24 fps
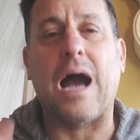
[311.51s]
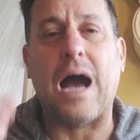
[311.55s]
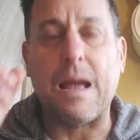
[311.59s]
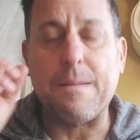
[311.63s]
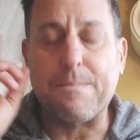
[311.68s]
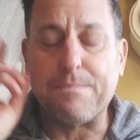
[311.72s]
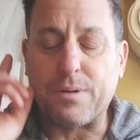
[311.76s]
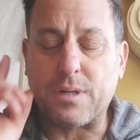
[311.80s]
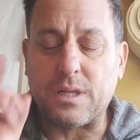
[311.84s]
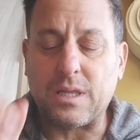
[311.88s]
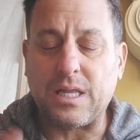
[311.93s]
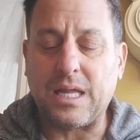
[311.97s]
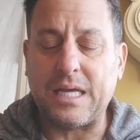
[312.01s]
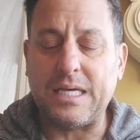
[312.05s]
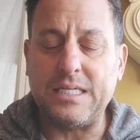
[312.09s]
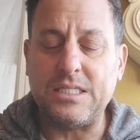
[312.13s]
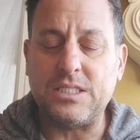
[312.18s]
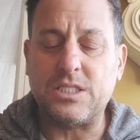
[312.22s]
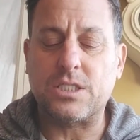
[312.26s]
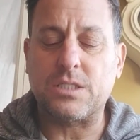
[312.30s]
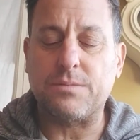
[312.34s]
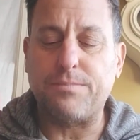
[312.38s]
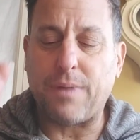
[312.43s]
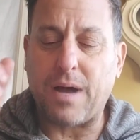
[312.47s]
I
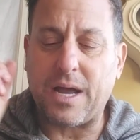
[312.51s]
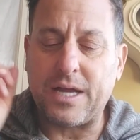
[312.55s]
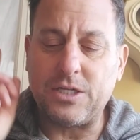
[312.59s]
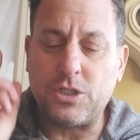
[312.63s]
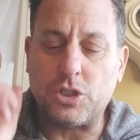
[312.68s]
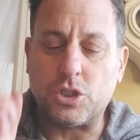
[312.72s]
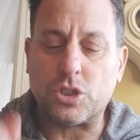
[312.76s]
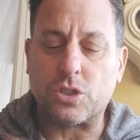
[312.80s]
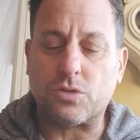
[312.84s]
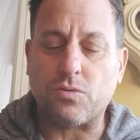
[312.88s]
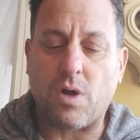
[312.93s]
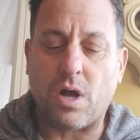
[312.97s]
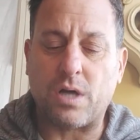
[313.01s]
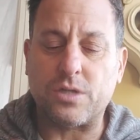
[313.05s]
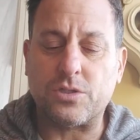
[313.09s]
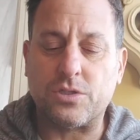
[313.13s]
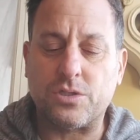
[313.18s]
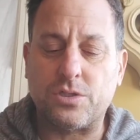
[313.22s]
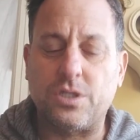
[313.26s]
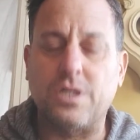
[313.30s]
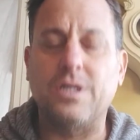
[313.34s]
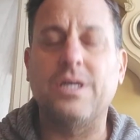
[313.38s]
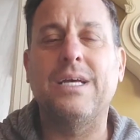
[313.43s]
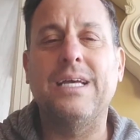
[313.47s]
place my
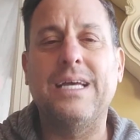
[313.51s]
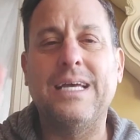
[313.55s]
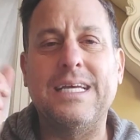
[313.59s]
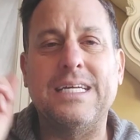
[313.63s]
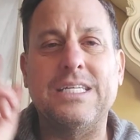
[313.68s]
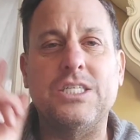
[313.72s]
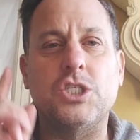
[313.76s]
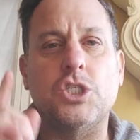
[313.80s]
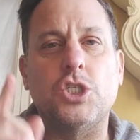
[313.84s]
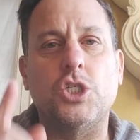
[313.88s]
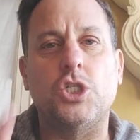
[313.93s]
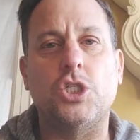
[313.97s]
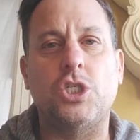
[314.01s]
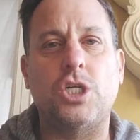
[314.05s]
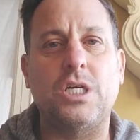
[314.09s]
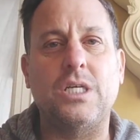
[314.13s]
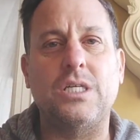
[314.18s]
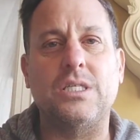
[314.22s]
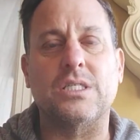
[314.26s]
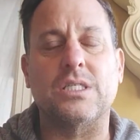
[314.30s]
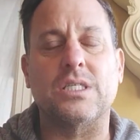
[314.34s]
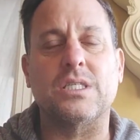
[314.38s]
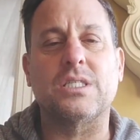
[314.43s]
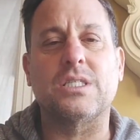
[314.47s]
trust in
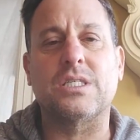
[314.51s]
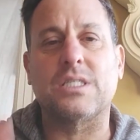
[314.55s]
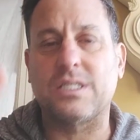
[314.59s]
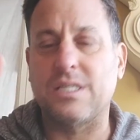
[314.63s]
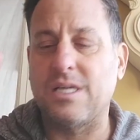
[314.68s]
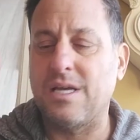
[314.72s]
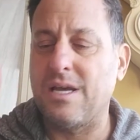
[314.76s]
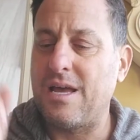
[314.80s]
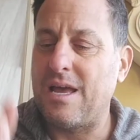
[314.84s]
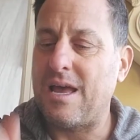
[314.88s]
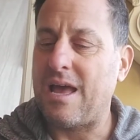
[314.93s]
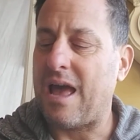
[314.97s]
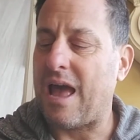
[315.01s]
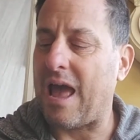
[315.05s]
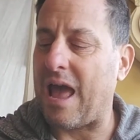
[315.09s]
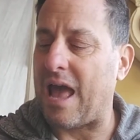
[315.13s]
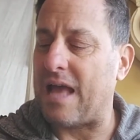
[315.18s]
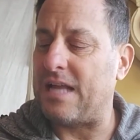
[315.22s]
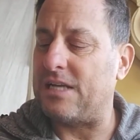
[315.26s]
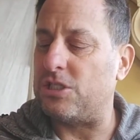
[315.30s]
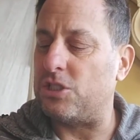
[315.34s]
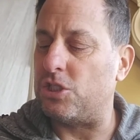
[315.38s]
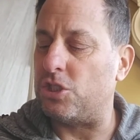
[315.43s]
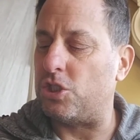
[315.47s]
Jesus
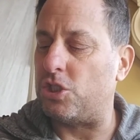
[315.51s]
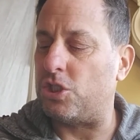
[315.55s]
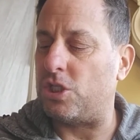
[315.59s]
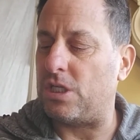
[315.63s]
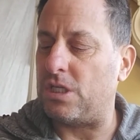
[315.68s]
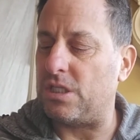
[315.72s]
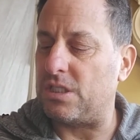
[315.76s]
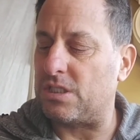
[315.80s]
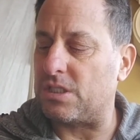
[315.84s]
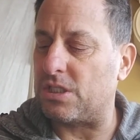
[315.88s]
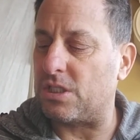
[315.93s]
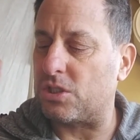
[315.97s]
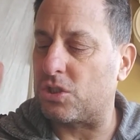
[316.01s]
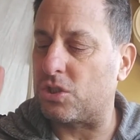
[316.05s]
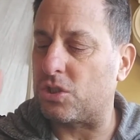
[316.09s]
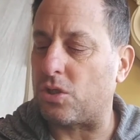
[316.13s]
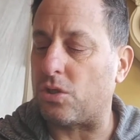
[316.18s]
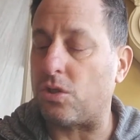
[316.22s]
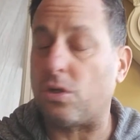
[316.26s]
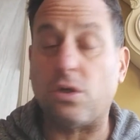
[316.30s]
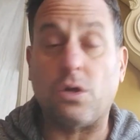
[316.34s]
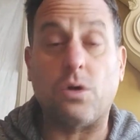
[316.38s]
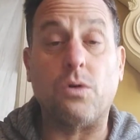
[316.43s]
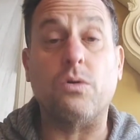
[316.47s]
and Jesus
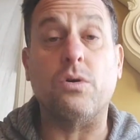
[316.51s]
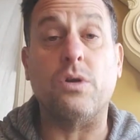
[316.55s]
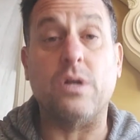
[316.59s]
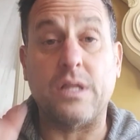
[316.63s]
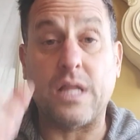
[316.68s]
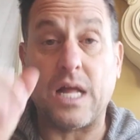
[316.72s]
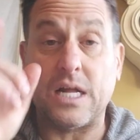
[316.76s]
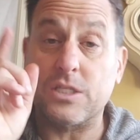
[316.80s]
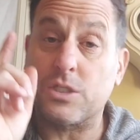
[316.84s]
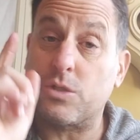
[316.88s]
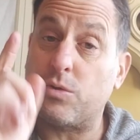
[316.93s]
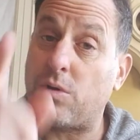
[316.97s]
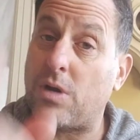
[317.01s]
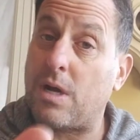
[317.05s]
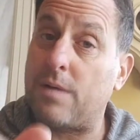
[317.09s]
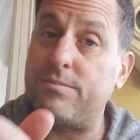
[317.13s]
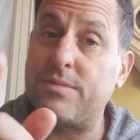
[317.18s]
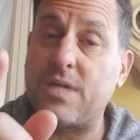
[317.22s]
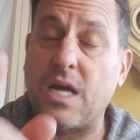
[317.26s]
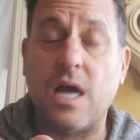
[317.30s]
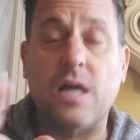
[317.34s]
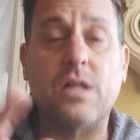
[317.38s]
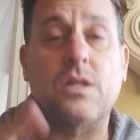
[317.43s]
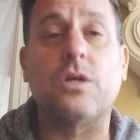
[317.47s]
alone. And that's what I'm
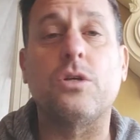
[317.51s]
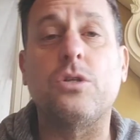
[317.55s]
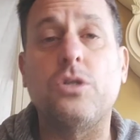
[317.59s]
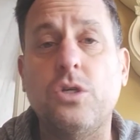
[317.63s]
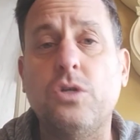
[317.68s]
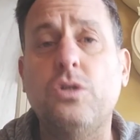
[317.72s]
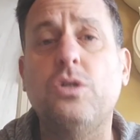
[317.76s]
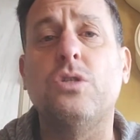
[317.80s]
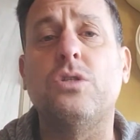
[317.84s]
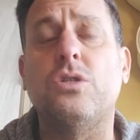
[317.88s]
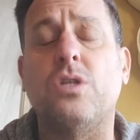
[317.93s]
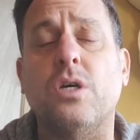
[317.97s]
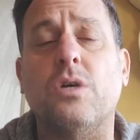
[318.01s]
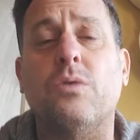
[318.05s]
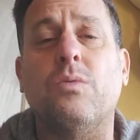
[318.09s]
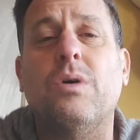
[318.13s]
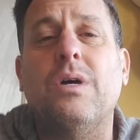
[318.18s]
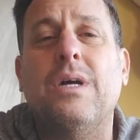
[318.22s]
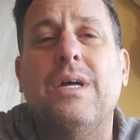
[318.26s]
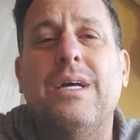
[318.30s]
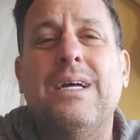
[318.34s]
telling you to do.